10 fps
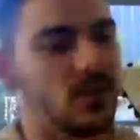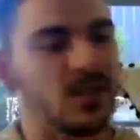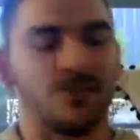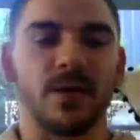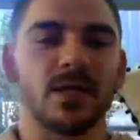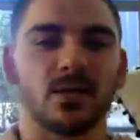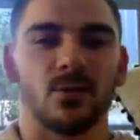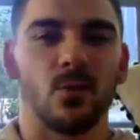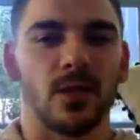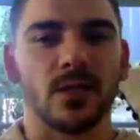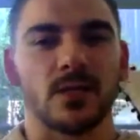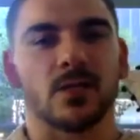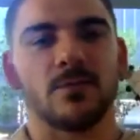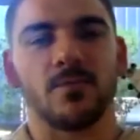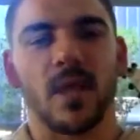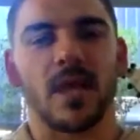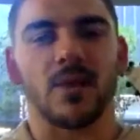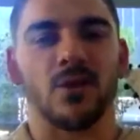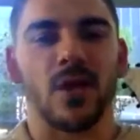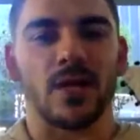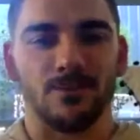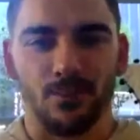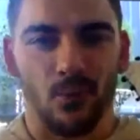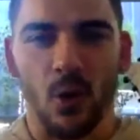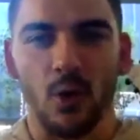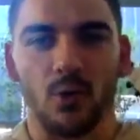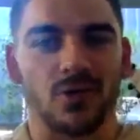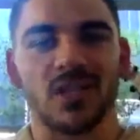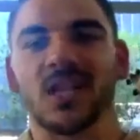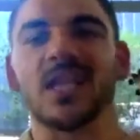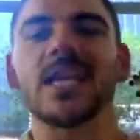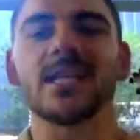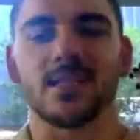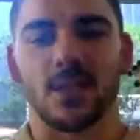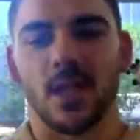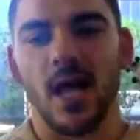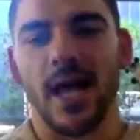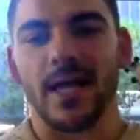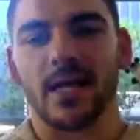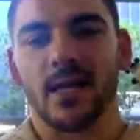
is a pizza, and one is as bro or as clean as you like,